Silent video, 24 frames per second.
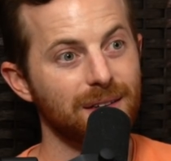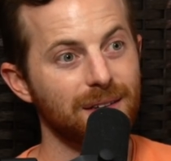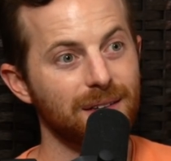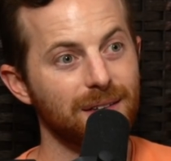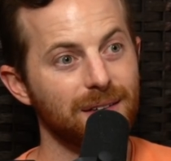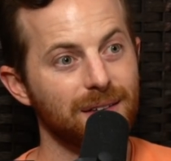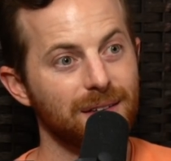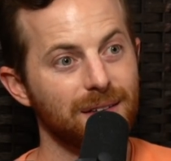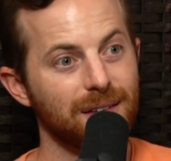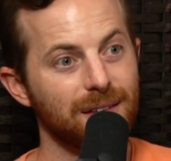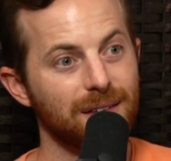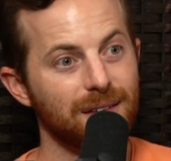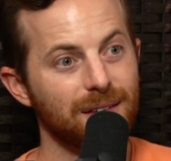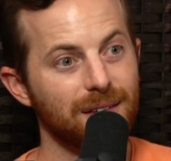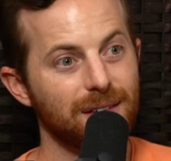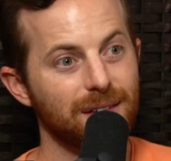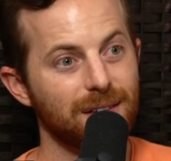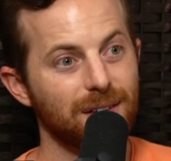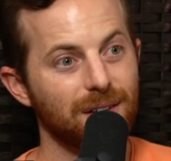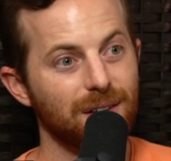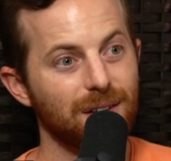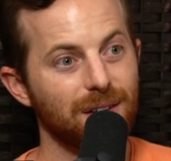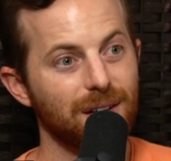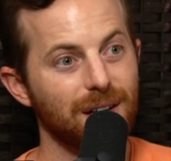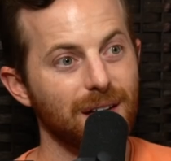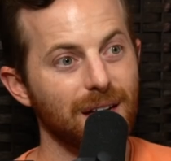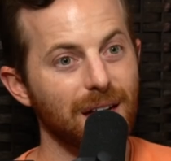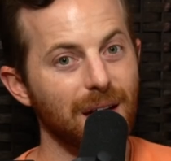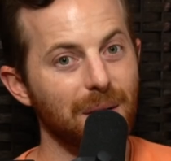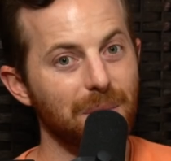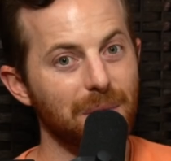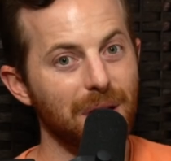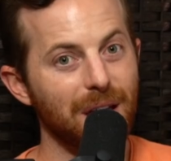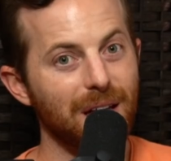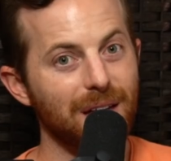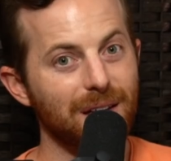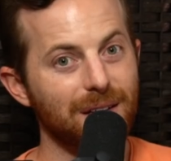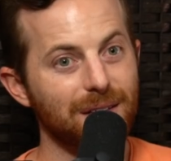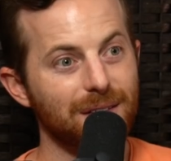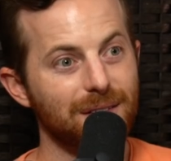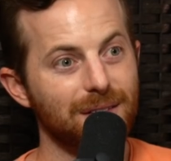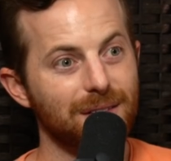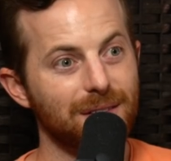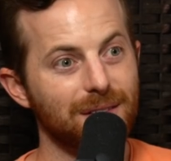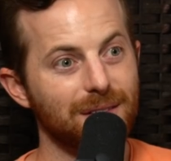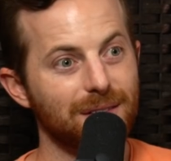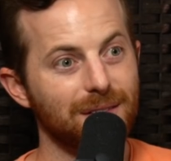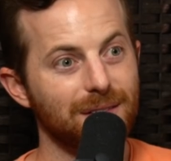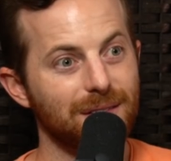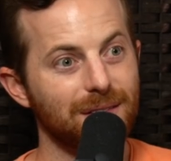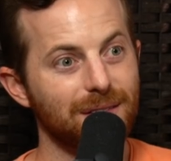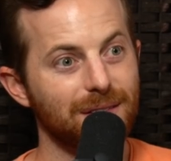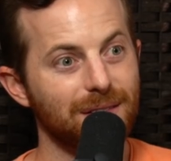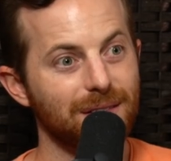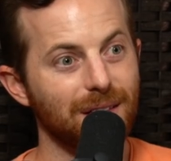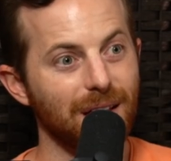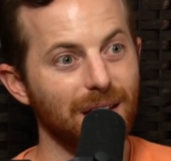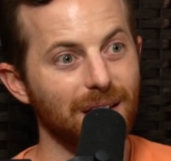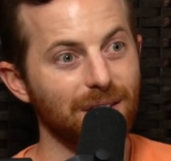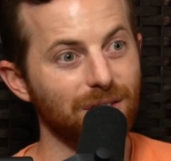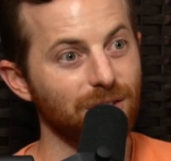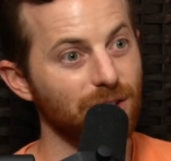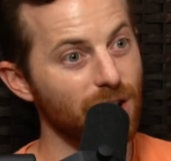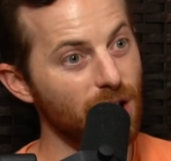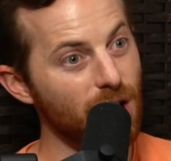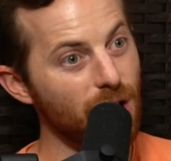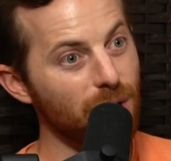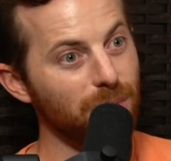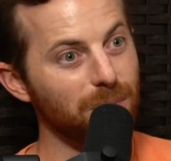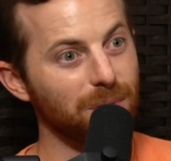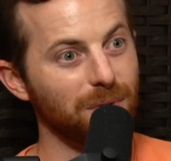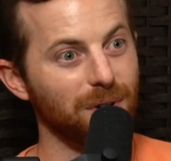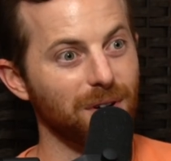And I'm like nope,